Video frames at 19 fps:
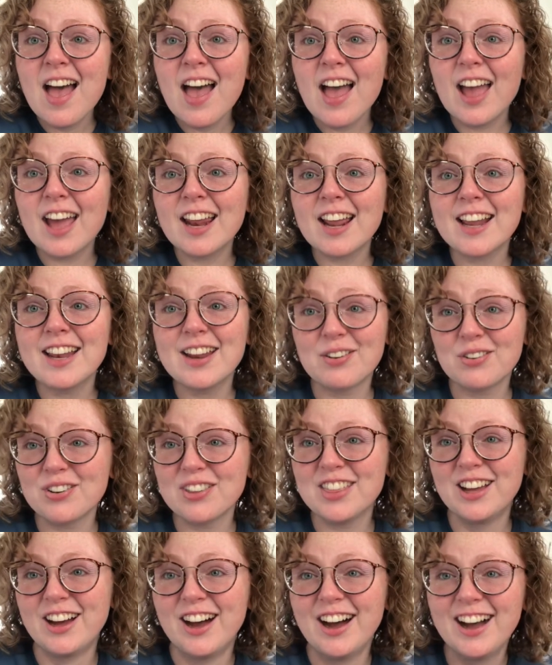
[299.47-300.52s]
and I never
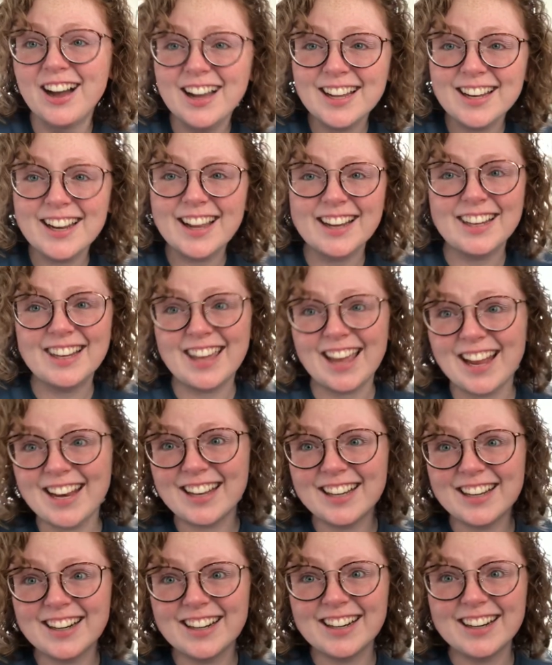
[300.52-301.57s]
thought I'd get
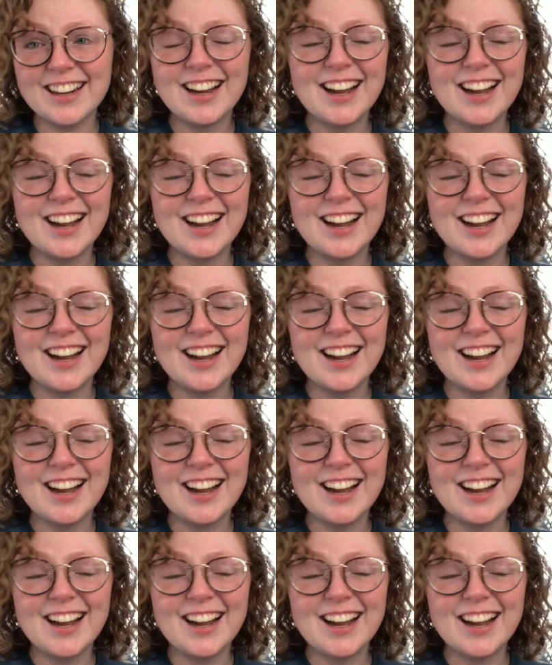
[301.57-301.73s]
here.